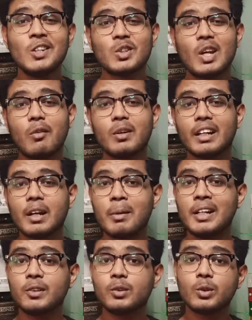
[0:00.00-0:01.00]
So I would
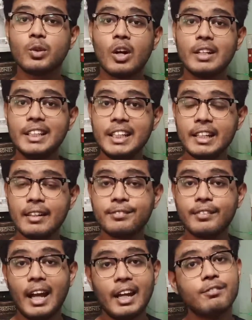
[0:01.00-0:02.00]
recommend you to not DNF
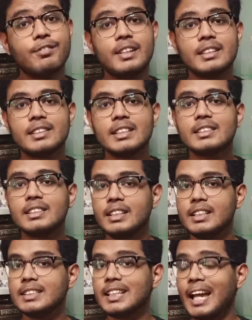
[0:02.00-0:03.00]
and finish this
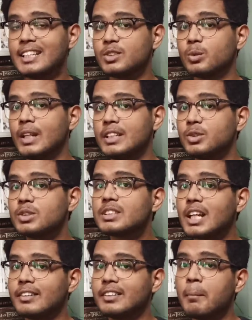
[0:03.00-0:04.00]
series as soon as you
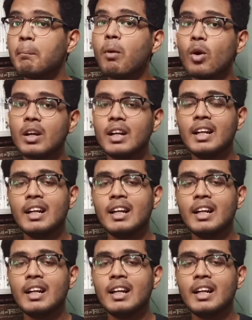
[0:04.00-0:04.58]
start the book.